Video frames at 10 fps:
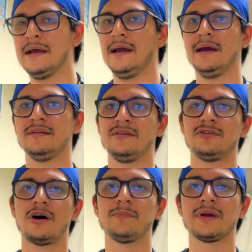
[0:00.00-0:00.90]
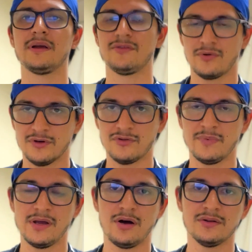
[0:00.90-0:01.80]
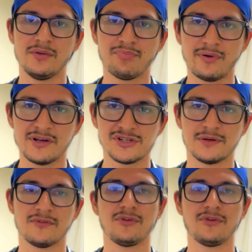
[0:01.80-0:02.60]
And the topic is going to be on depression.